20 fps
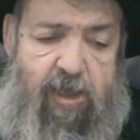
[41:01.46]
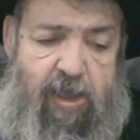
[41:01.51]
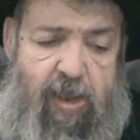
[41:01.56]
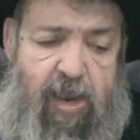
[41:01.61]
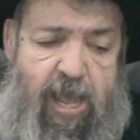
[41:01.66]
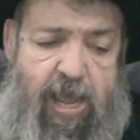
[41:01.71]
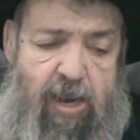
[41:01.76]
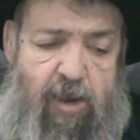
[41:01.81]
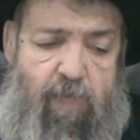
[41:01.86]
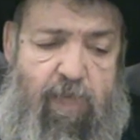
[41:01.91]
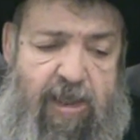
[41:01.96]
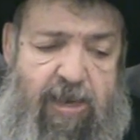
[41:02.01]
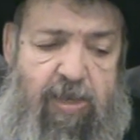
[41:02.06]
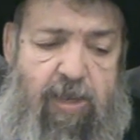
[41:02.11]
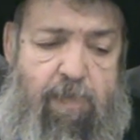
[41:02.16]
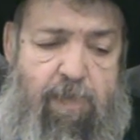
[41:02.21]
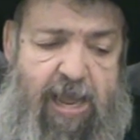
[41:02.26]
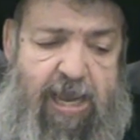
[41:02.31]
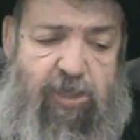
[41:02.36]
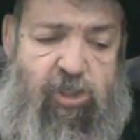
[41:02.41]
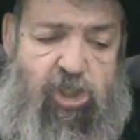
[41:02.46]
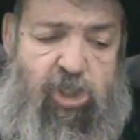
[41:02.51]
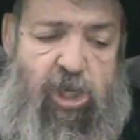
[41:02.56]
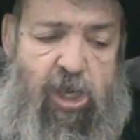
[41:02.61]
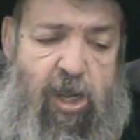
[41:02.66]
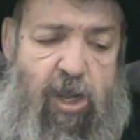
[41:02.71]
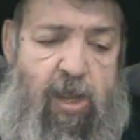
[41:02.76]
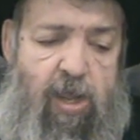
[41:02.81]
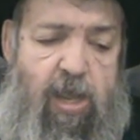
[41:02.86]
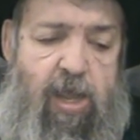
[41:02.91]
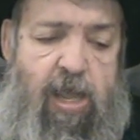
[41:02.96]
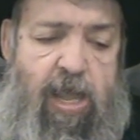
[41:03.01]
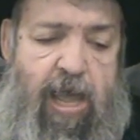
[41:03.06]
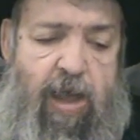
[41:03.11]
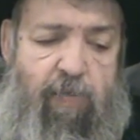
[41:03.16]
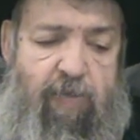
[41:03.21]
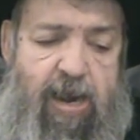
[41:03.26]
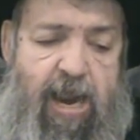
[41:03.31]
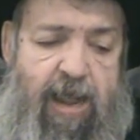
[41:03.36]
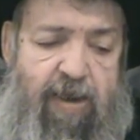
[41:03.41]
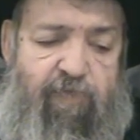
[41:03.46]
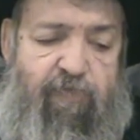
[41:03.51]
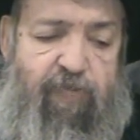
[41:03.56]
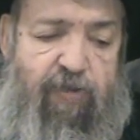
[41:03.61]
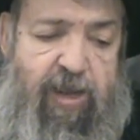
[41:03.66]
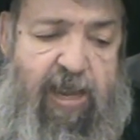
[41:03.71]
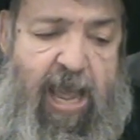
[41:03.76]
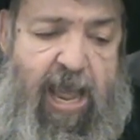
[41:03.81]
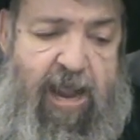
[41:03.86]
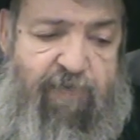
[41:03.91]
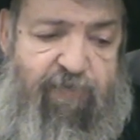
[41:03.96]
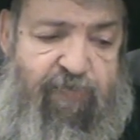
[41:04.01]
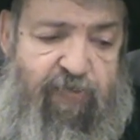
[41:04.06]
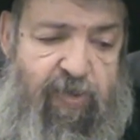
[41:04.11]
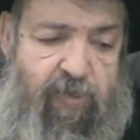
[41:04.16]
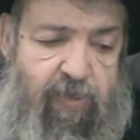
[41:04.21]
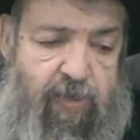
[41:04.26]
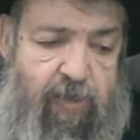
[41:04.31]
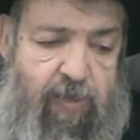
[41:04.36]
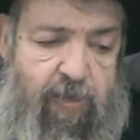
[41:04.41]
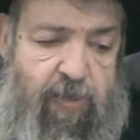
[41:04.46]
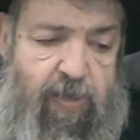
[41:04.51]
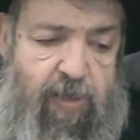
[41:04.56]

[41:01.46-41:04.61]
and dementia, and we're not forgetful.